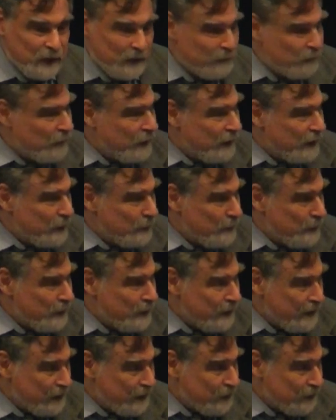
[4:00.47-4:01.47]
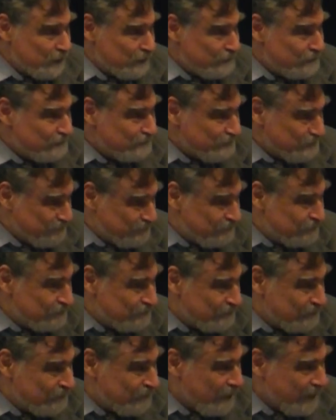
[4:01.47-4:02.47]
to be nice.
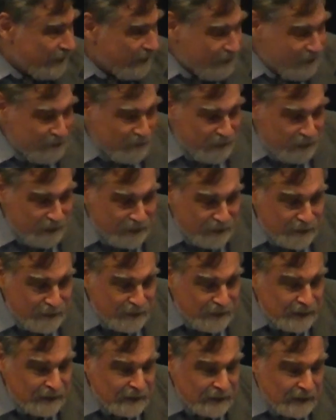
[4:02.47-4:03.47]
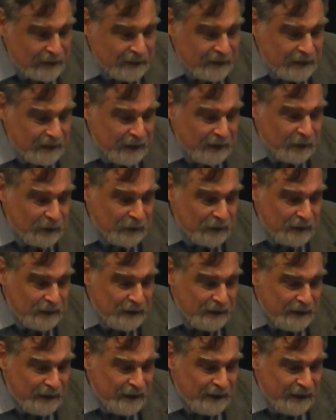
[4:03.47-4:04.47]
Right. And
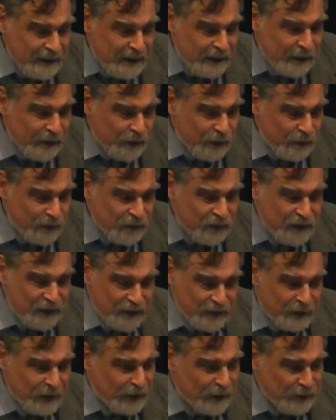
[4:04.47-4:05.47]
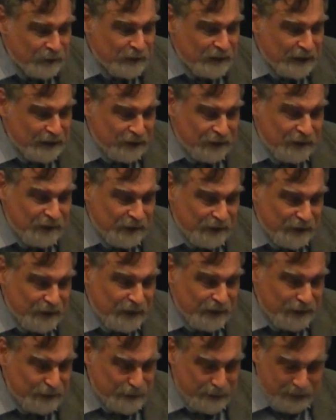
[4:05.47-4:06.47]
he could have said a lot of nastier
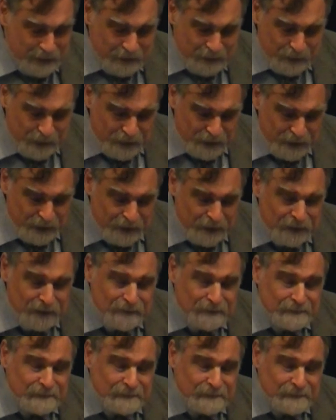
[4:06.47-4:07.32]
things about the Orthodox.